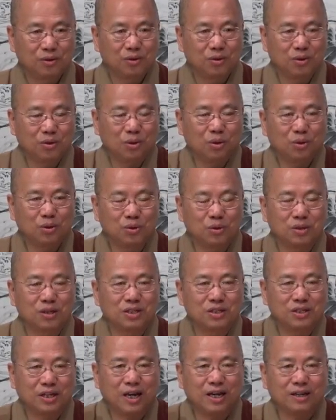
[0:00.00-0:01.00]
to go to the
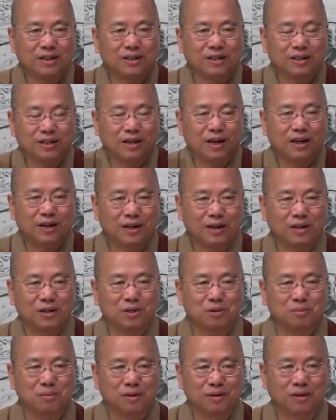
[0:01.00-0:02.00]
saintly
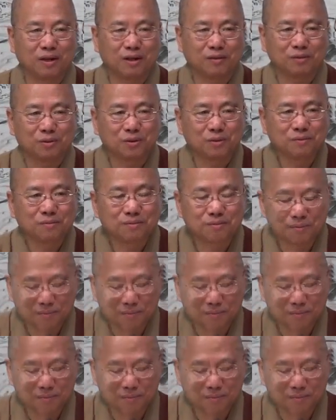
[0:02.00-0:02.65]
enlightenment level.